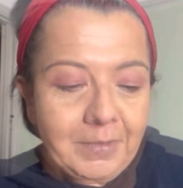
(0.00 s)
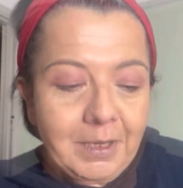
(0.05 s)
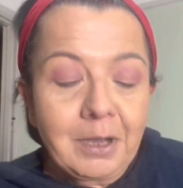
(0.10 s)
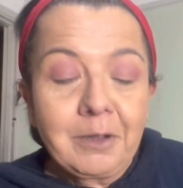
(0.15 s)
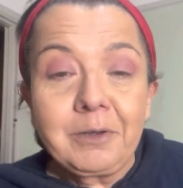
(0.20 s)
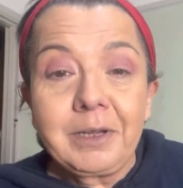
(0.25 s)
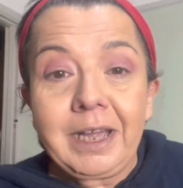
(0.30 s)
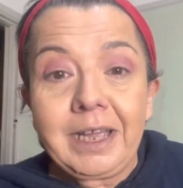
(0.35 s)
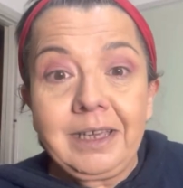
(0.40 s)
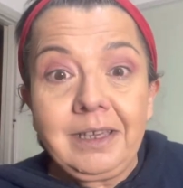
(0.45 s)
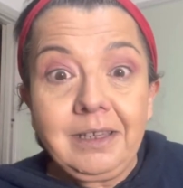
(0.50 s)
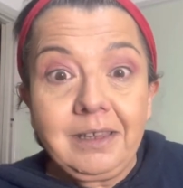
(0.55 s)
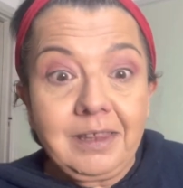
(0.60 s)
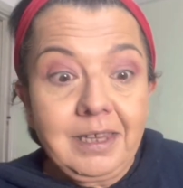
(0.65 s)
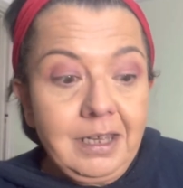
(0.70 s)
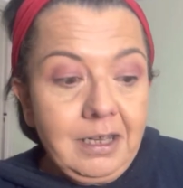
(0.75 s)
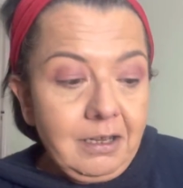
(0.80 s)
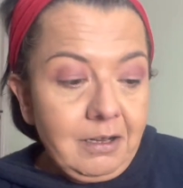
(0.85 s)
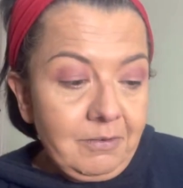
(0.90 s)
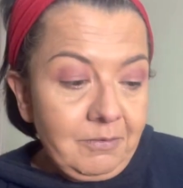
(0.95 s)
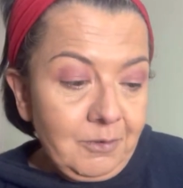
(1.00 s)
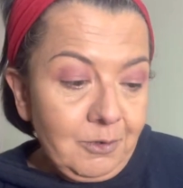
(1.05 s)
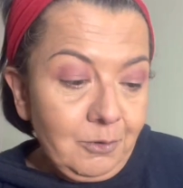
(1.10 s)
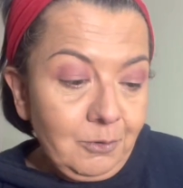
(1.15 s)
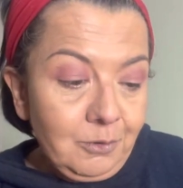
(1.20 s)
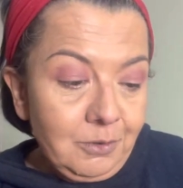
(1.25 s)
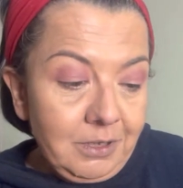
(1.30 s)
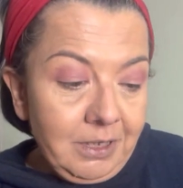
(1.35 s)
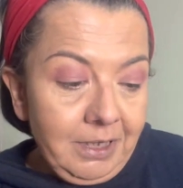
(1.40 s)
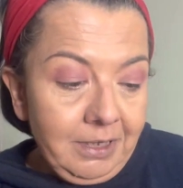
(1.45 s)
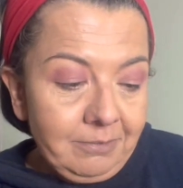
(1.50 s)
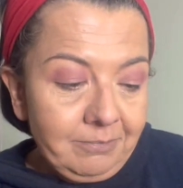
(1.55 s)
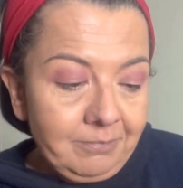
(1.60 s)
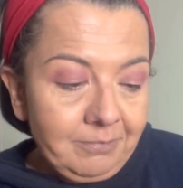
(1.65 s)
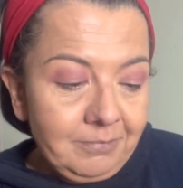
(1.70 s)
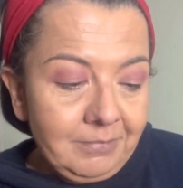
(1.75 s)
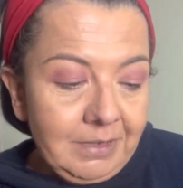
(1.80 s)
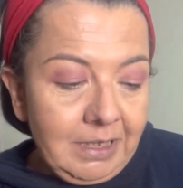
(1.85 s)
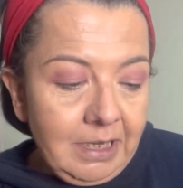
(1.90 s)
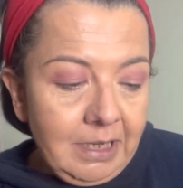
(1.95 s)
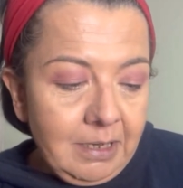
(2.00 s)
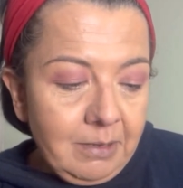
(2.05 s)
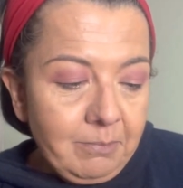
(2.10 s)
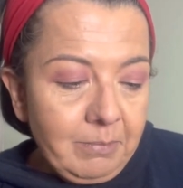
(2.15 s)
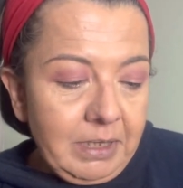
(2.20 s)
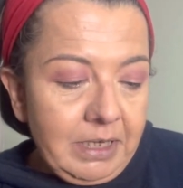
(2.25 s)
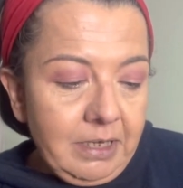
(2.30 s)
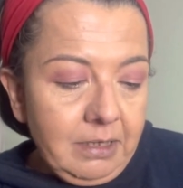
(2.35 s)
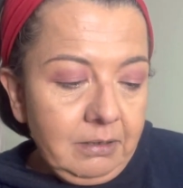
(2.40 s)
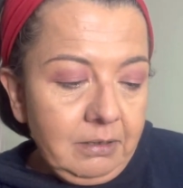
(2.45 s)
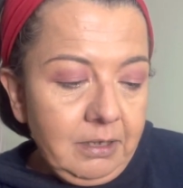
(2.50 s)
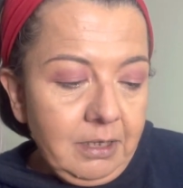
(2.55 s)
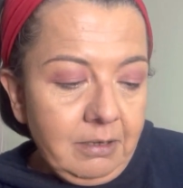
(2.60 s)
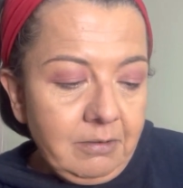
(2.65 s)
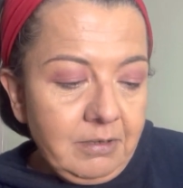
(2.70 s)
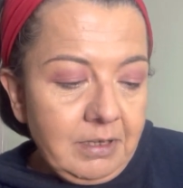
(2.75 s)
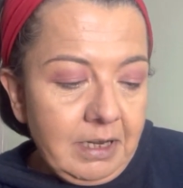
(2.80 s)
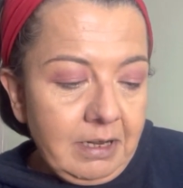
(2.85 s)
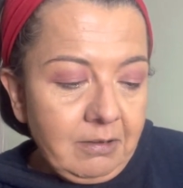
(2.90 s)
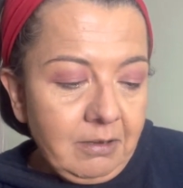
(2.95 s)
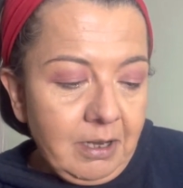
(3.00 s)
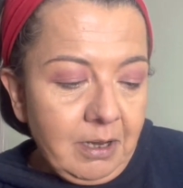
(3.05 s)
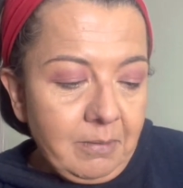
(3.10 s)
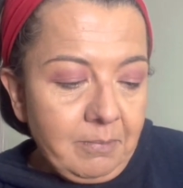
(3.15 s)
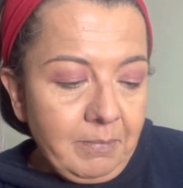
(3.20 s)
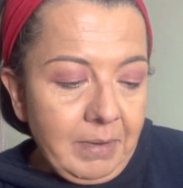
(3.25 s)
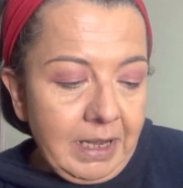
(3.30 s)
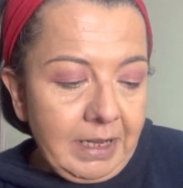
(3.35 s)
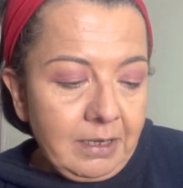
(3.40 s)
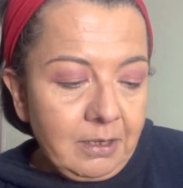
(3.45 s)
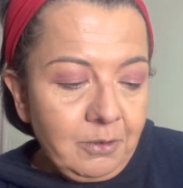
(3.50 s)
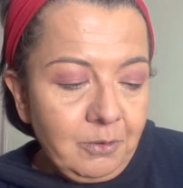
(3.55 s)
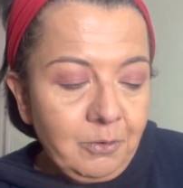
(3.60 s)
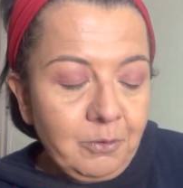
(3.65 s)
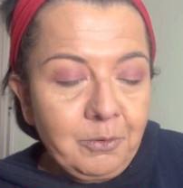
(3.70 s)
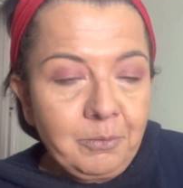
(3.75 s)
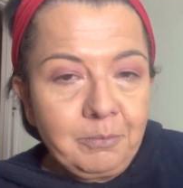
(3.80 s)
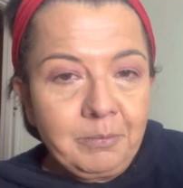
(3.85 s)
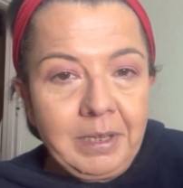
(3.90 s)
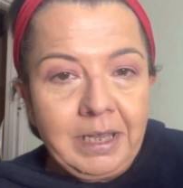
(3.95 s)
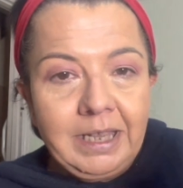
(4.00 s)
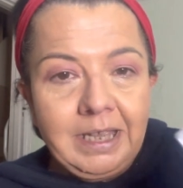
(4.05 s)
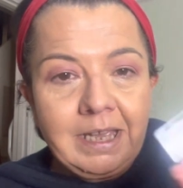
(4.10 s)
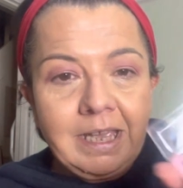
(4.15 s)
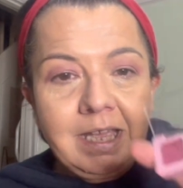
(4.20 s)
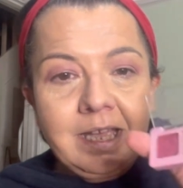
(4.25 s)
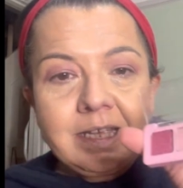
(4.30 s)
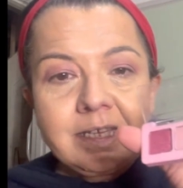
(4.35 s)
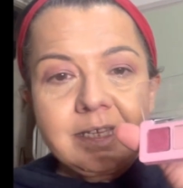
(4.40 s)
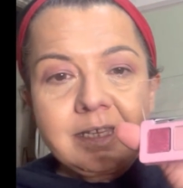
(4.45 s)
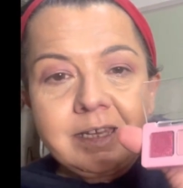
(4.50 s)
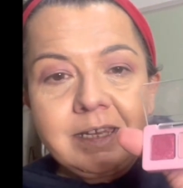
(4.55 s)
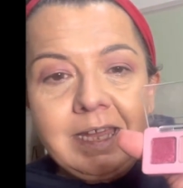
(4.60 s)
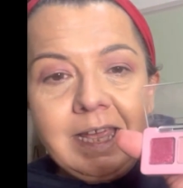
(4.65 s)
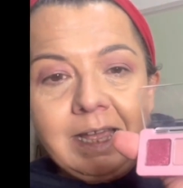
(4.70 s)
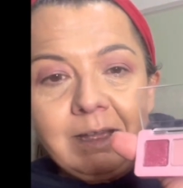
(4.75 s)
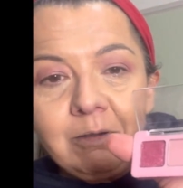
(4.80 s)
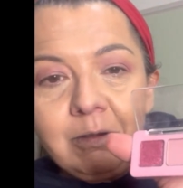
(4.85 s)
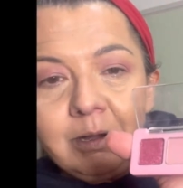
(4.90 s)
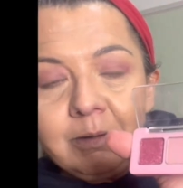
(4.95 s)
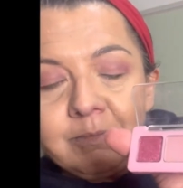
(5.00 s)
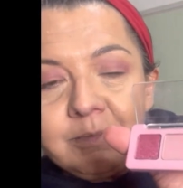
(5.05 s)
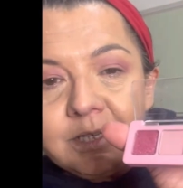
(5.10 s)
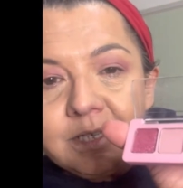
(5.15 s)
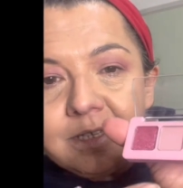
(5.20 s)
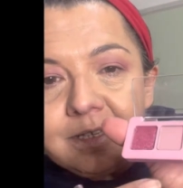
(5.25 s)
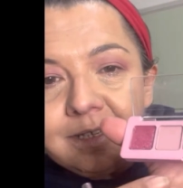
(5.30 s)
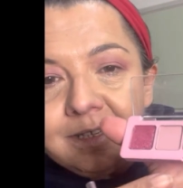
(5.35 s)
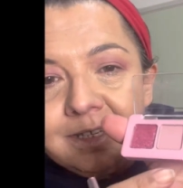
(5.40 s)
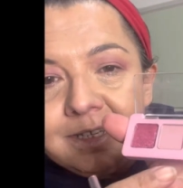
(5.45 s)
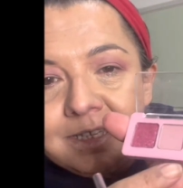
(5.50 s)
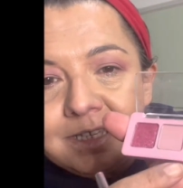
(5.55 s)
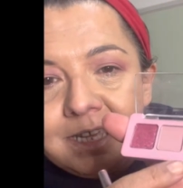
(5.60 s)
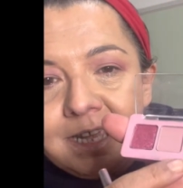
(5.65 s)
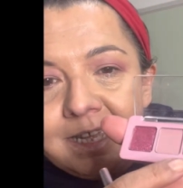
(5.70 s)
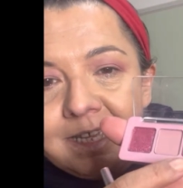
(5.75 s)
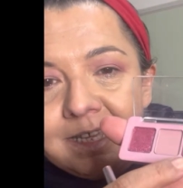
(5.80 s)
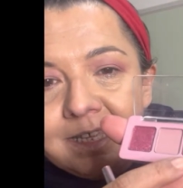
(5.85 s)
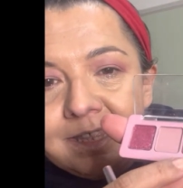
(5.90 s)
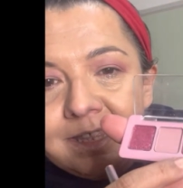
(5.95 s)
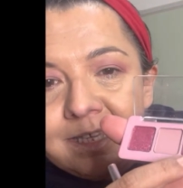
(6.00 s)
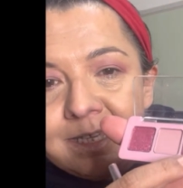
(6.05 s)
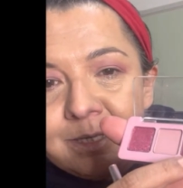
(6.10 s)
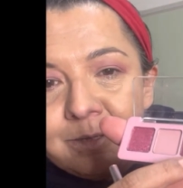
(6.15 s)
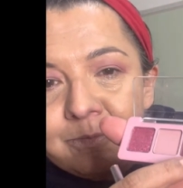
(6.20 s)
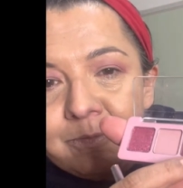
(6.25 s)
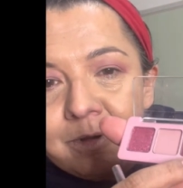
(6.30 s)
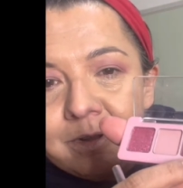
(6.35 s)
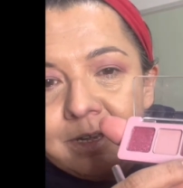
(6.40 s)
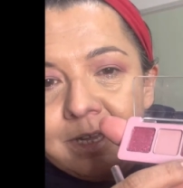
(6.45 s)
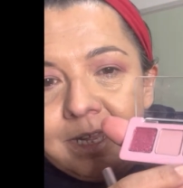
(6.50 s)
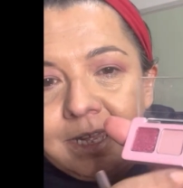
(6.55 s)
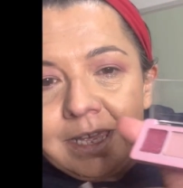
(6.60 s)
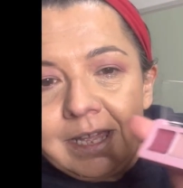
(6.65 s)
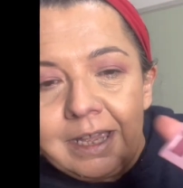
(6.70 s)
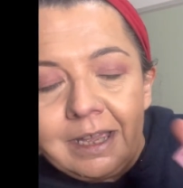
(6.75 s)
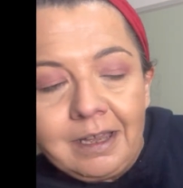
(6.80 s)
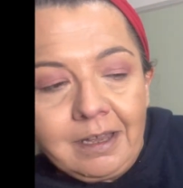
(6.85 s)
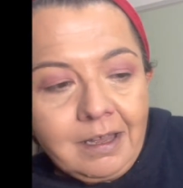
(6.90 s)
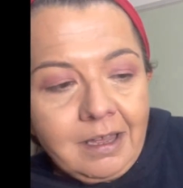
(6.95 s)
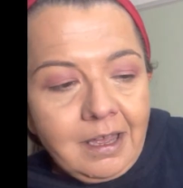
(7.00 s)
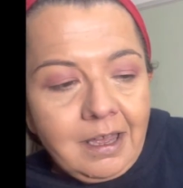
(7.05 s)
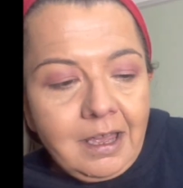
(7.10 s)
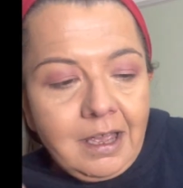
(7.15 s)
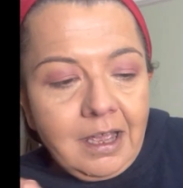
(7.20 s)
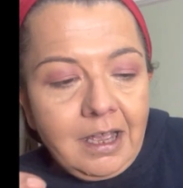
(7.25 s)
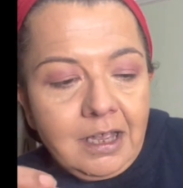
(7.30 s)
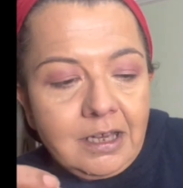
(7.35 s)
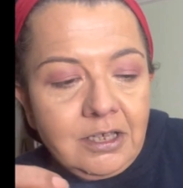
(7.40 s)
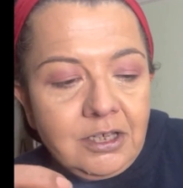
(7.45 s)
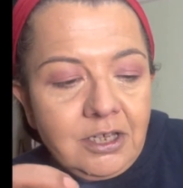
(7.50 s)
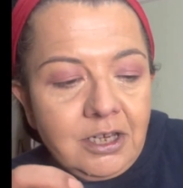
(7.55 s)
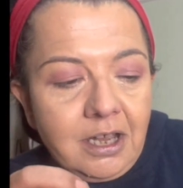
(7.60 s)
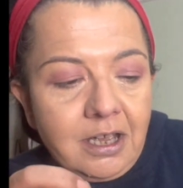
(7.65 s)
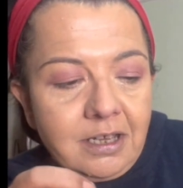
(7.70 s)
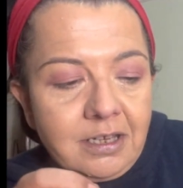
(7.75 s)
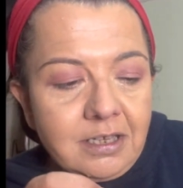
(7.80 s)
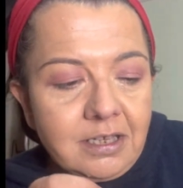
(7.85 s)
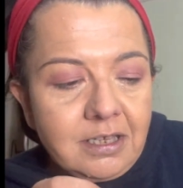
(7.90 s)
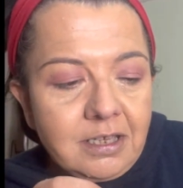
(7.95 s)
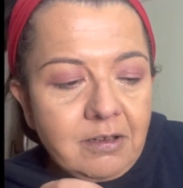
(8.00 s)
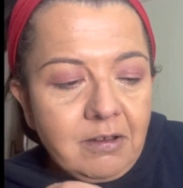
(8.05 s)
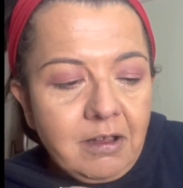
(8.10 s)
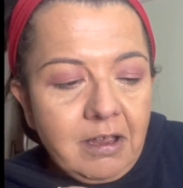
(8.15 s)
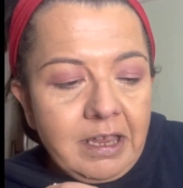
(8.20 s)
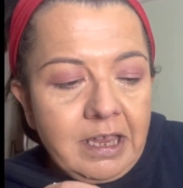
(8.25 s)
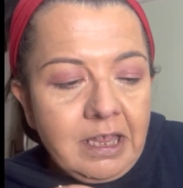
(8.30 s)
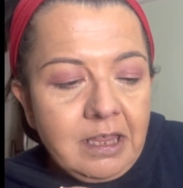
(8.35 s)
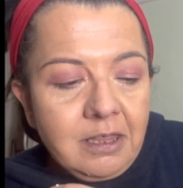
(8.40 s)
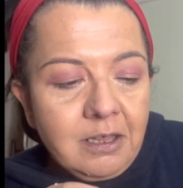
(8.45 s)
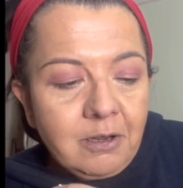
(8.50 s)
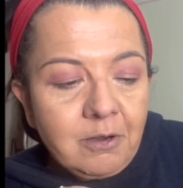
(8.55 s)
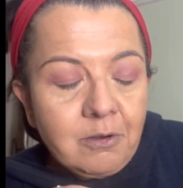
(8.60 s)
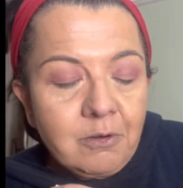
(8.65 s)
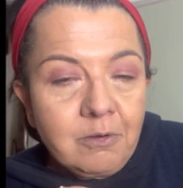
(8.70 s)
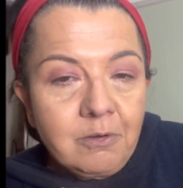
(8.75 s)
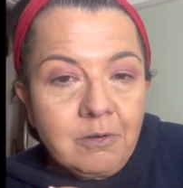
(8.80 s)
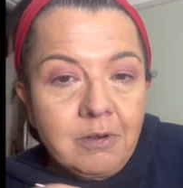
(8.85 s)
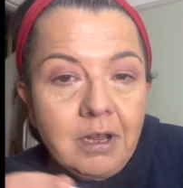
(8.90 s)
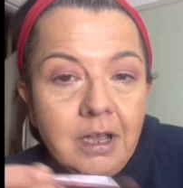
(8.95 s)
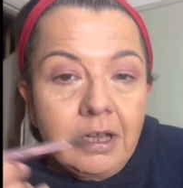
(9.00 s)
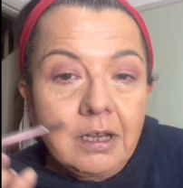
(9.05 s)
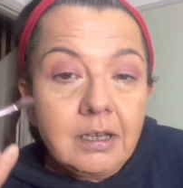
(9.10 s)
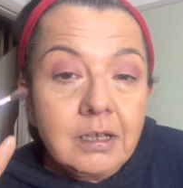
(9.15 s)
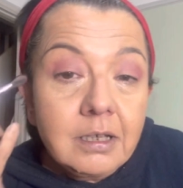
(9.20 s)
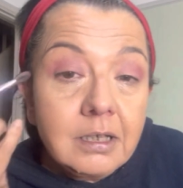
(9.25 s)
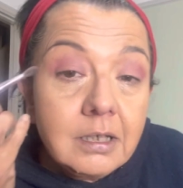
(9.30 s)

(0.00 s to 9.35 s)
Okay, think I've caught it. But it'll no doubt come back and haunt me. So now I'm just going to take this one here and just in the corner